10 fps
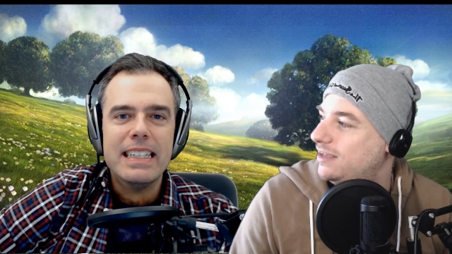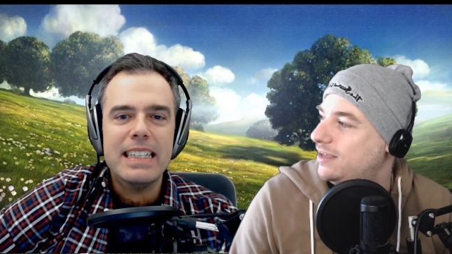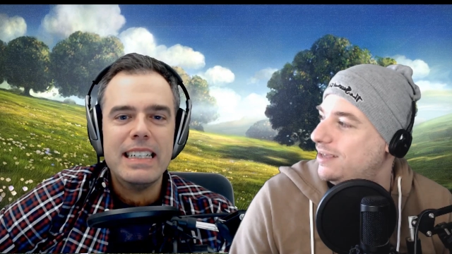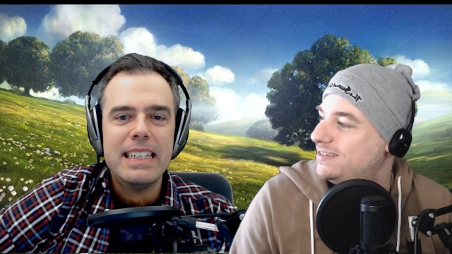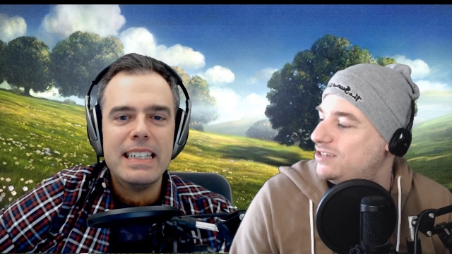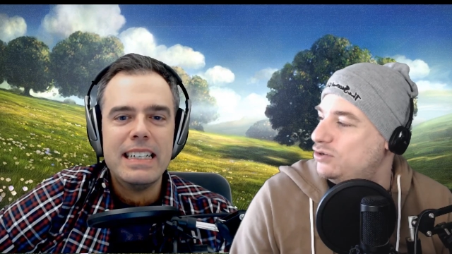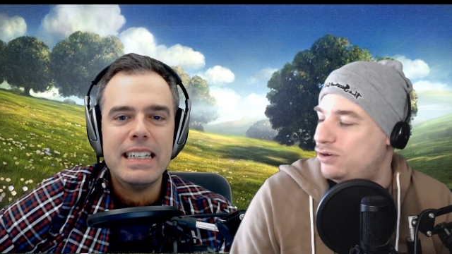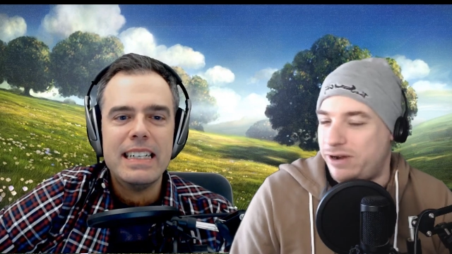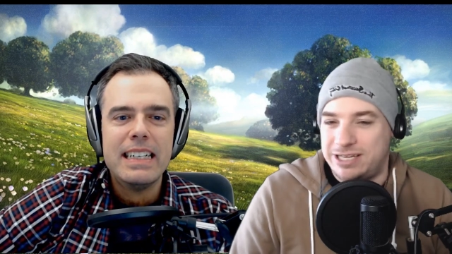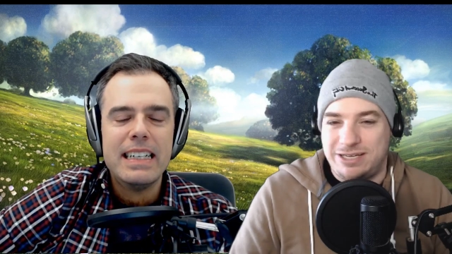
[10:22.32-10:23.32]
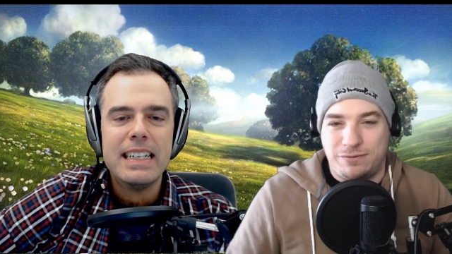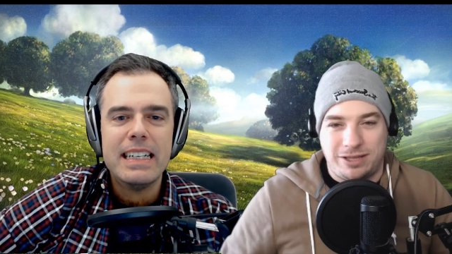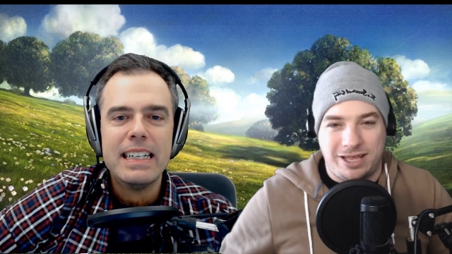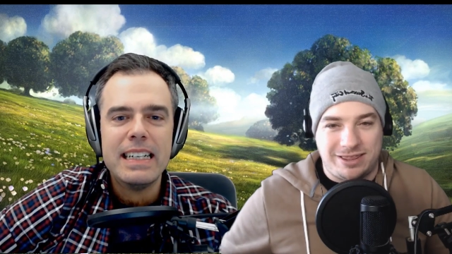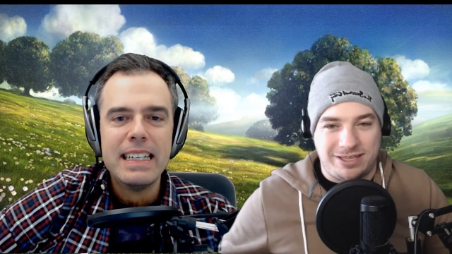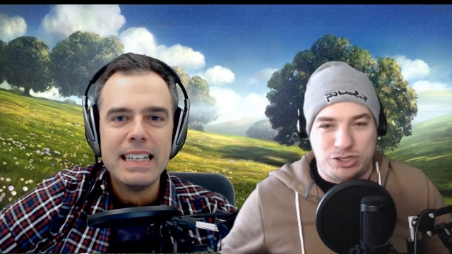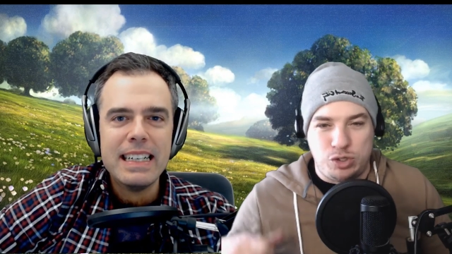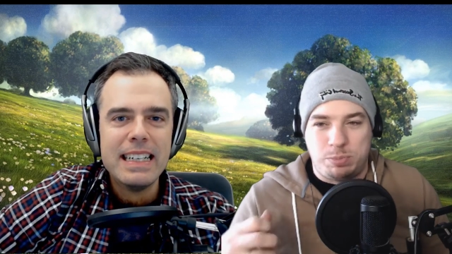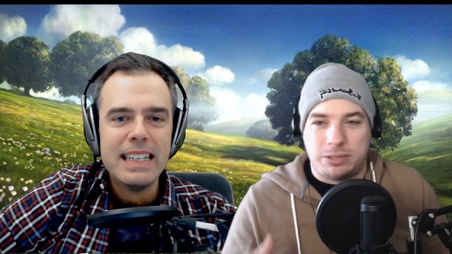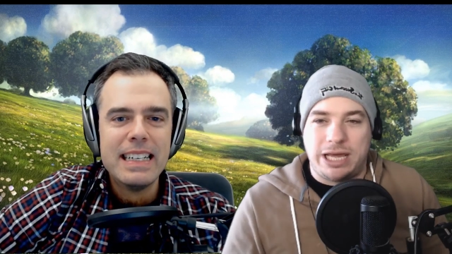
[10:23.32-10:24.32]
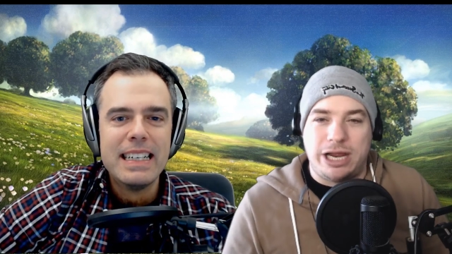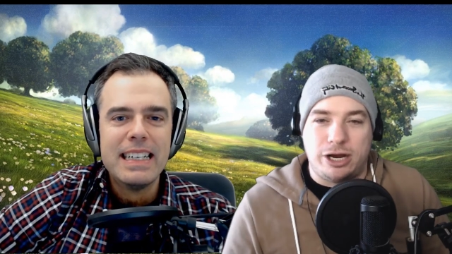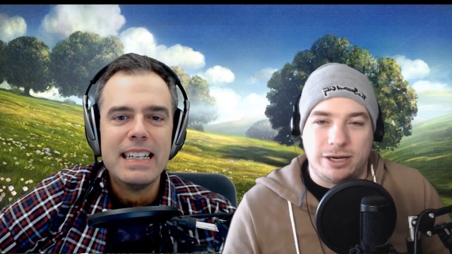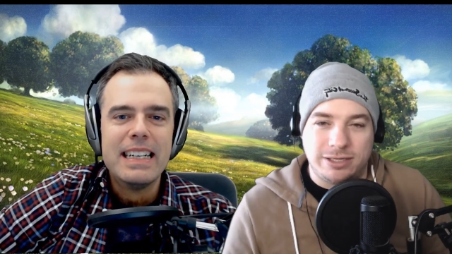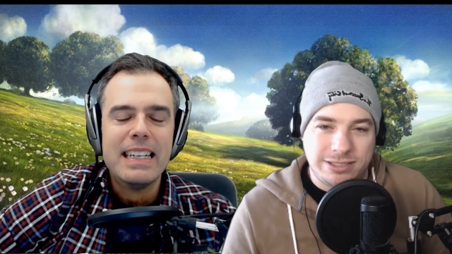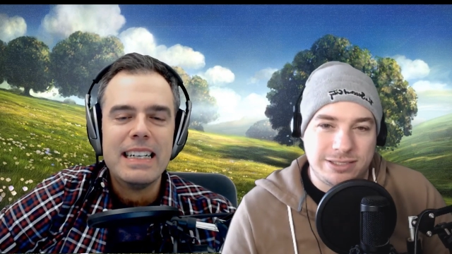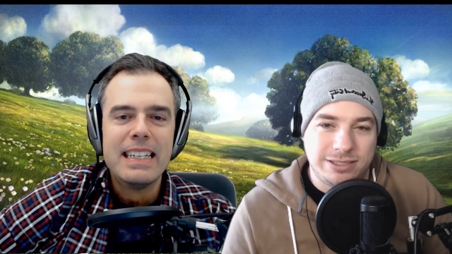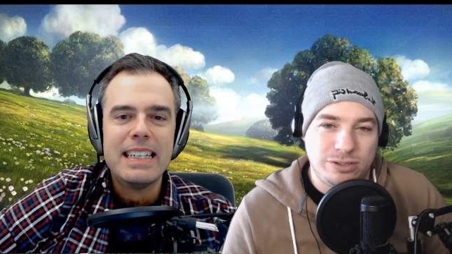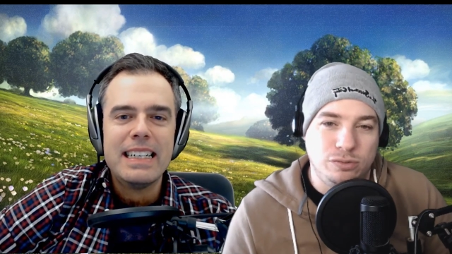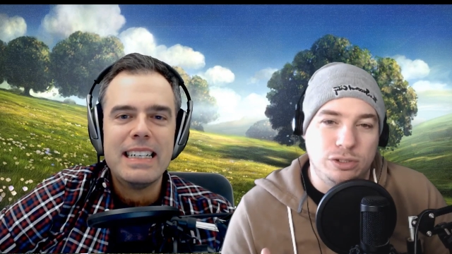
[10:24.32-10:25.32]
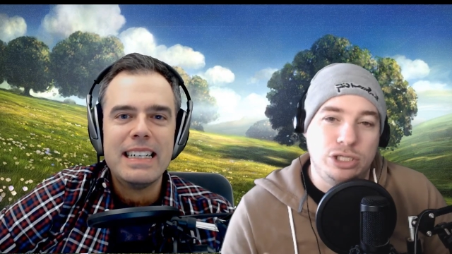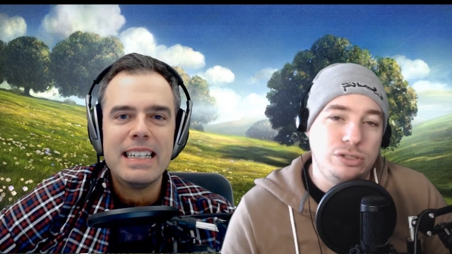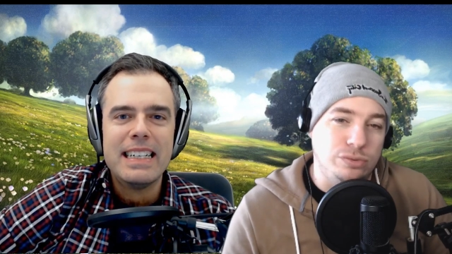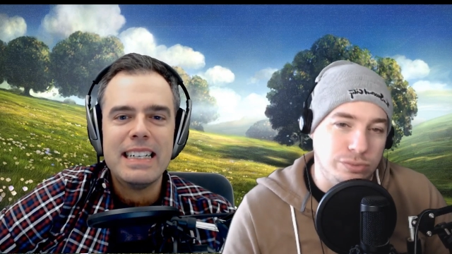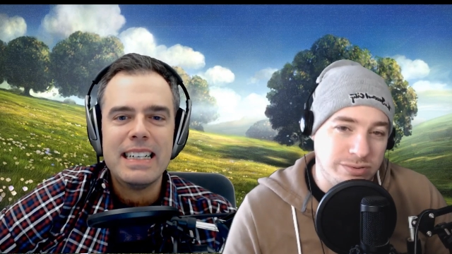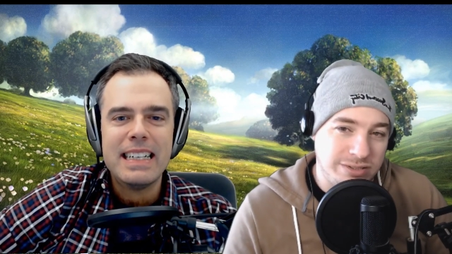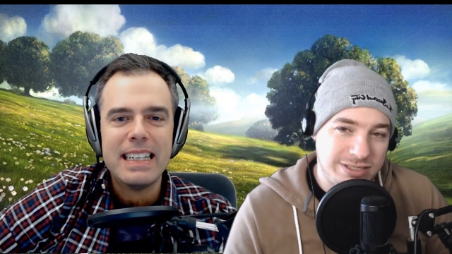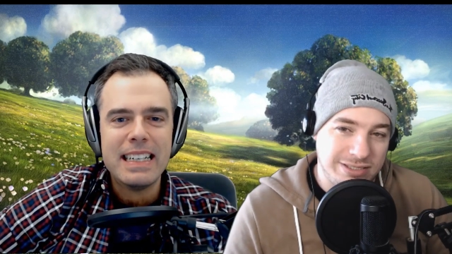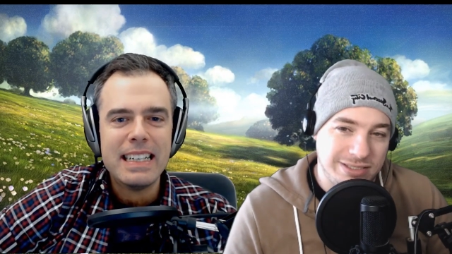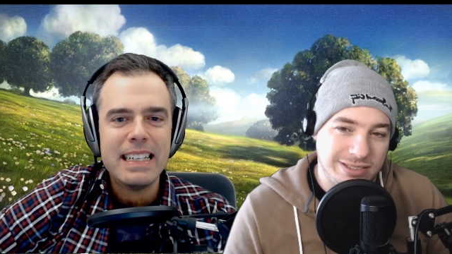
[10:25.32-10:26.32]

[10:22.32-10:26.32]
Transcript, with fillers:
Speaker 1: is this too crazy? Where like the two players who lose,